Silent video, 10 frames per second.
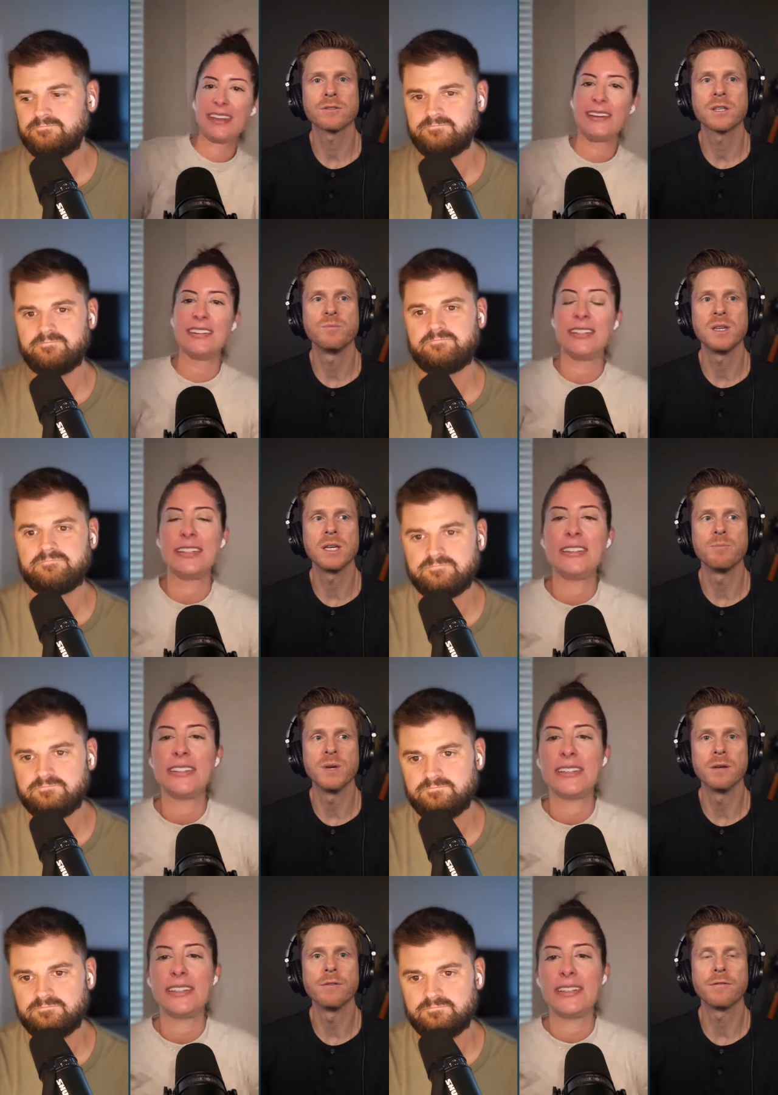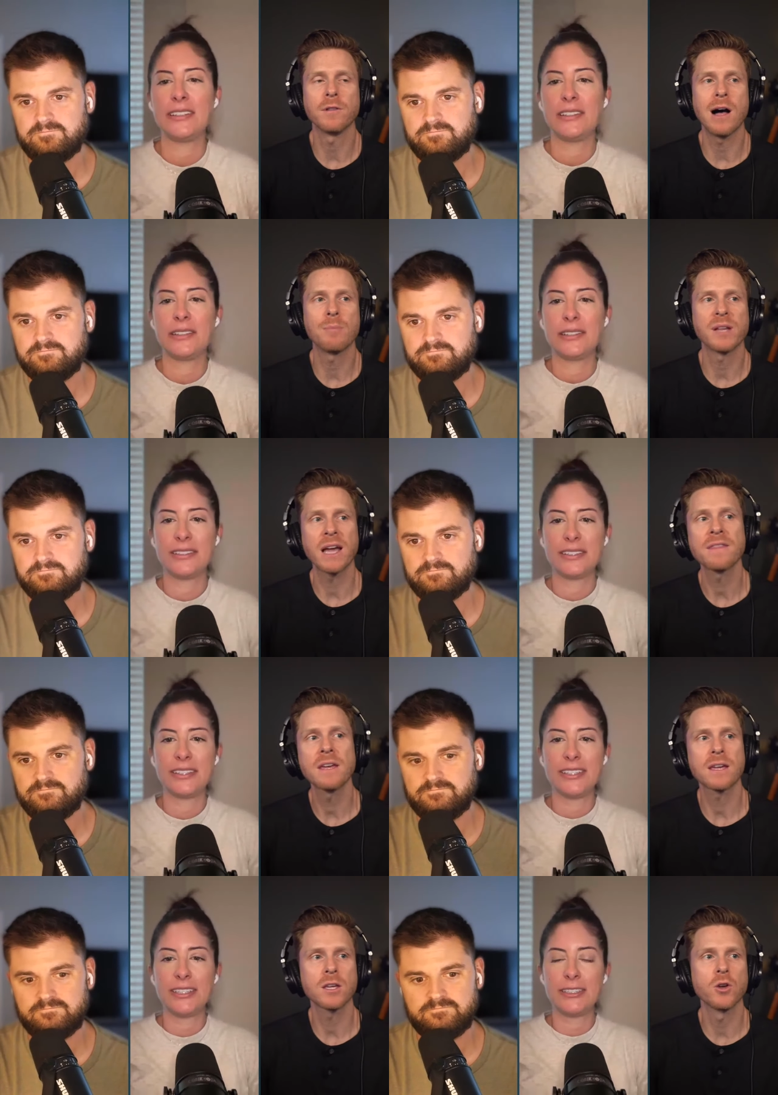Speaker 1: to be a bit of a flop. Like, I
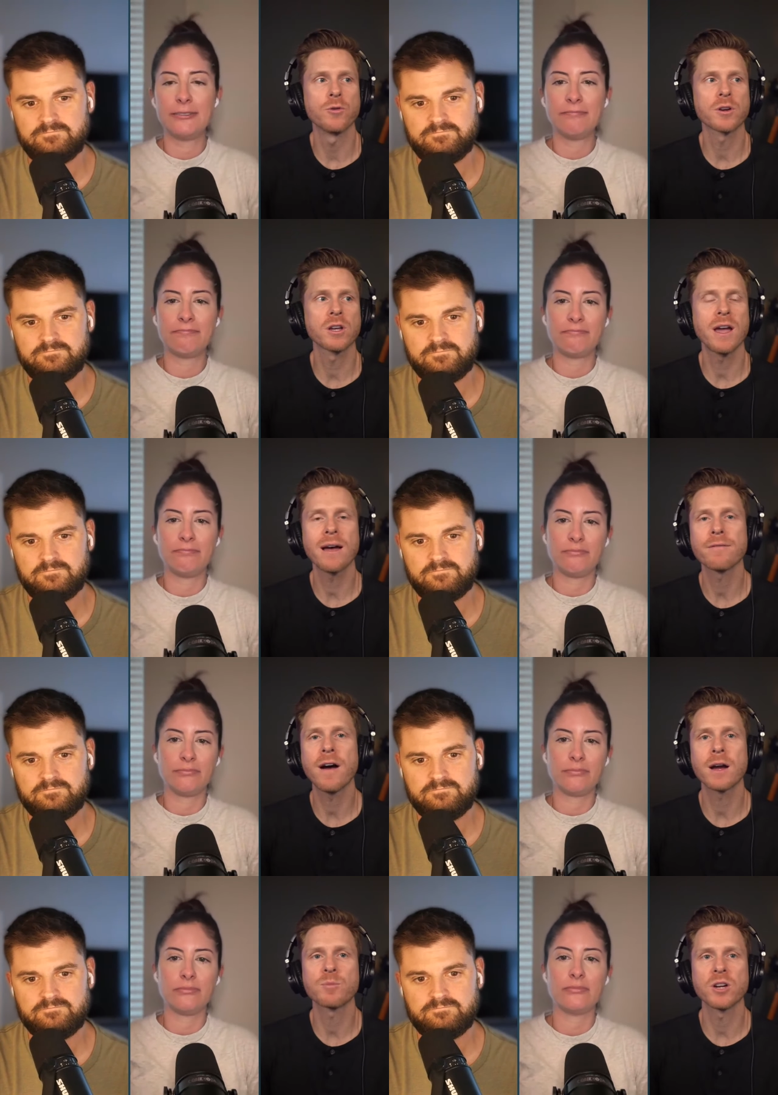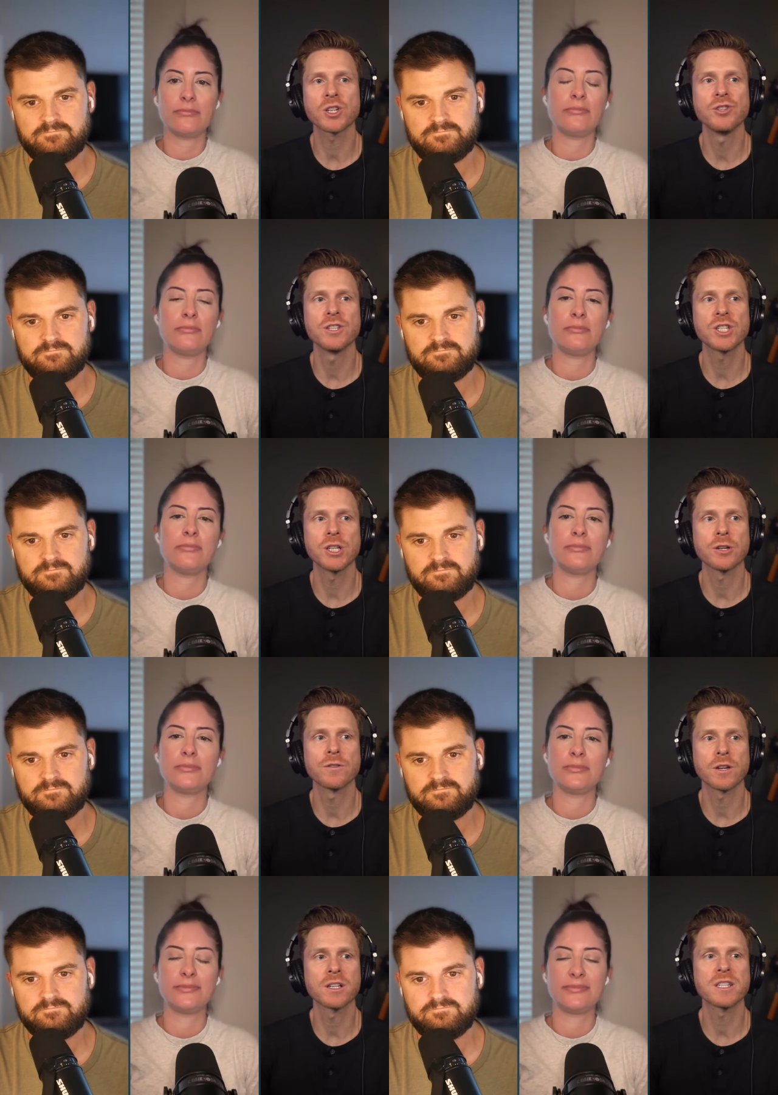think, you know, they're going to have higher production this year. They're
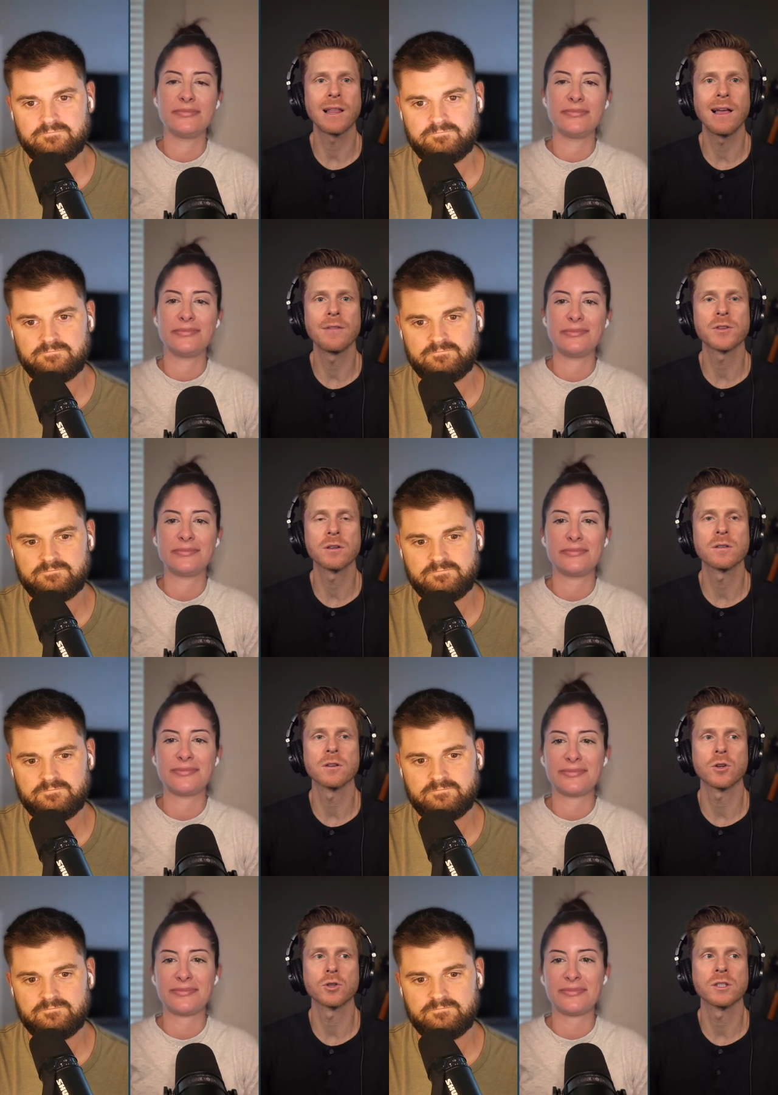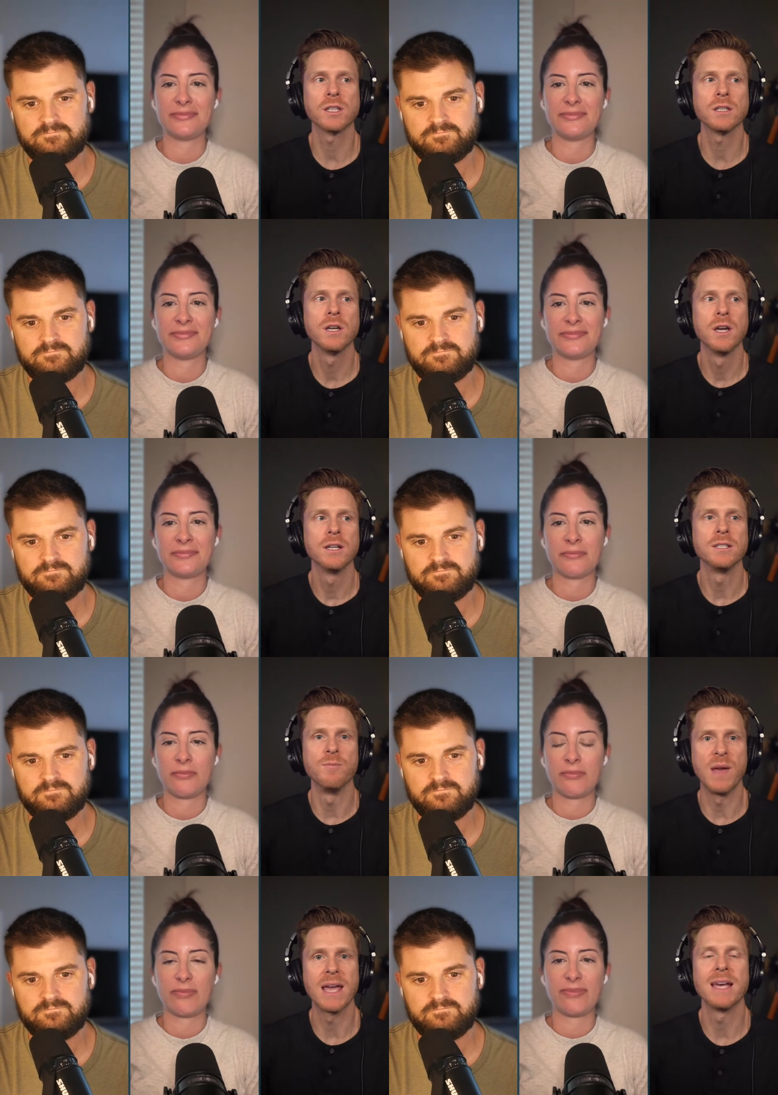going to sell out the early
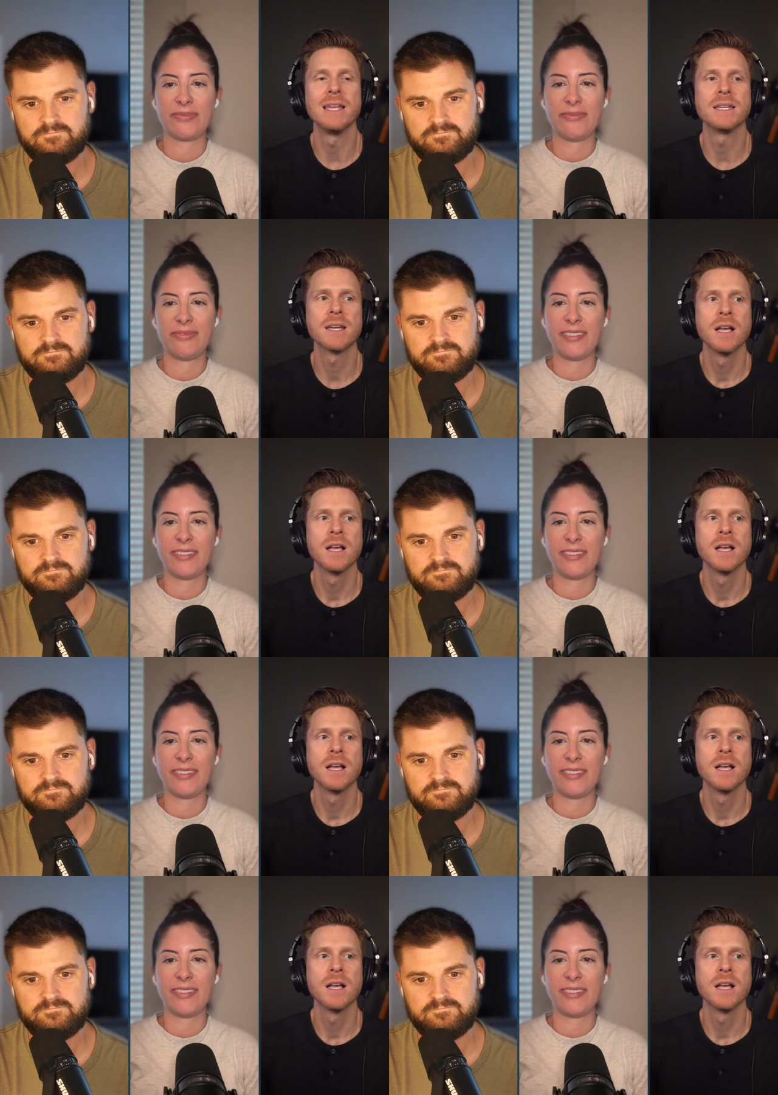demand.